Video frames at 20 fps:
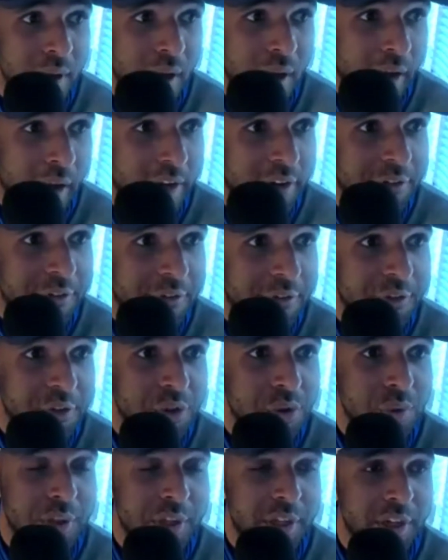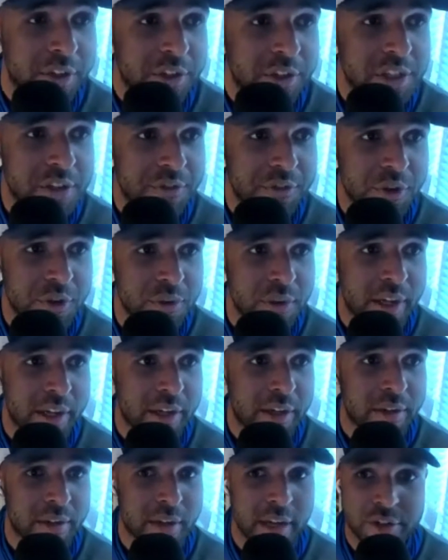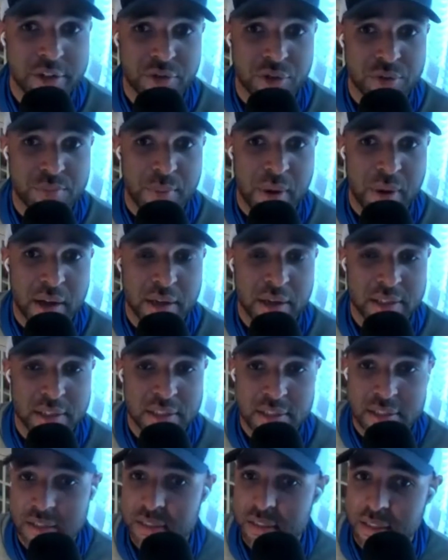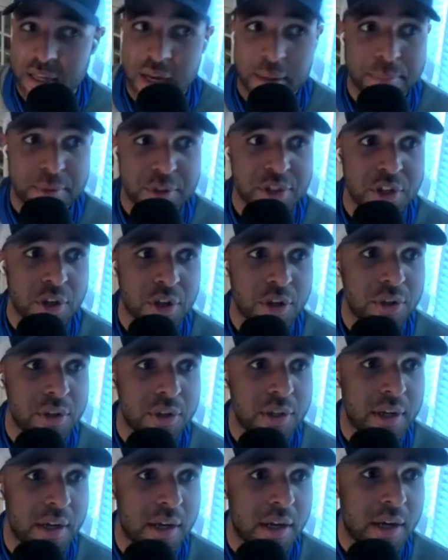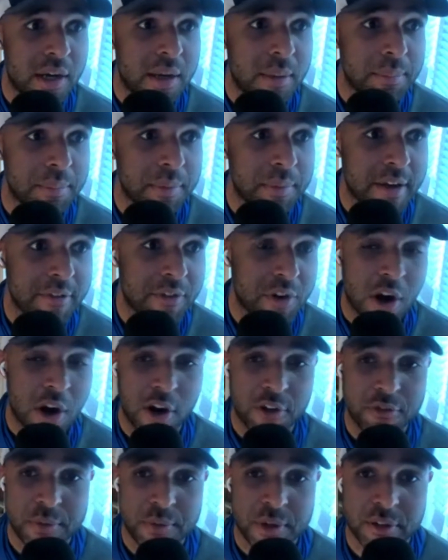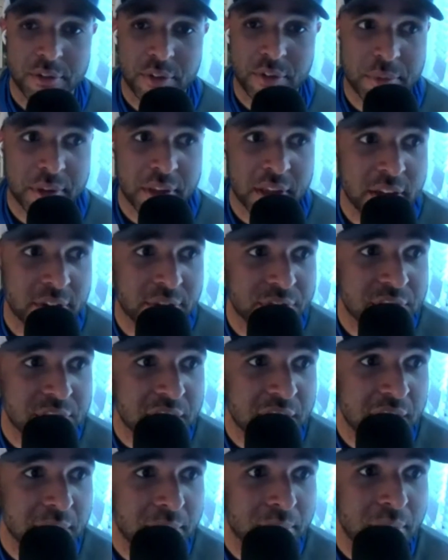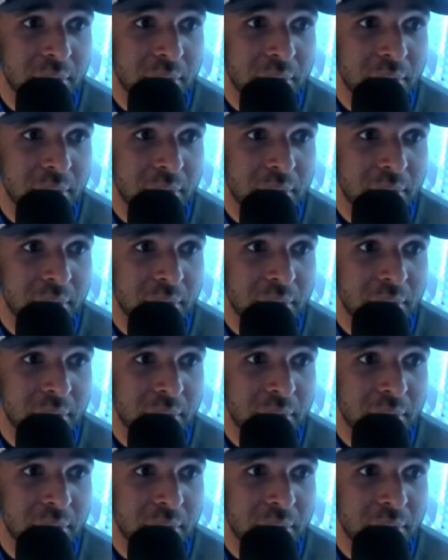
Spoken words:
I got a few here, just a few like nice responses to the episode. Kevin Hoffman from the Give team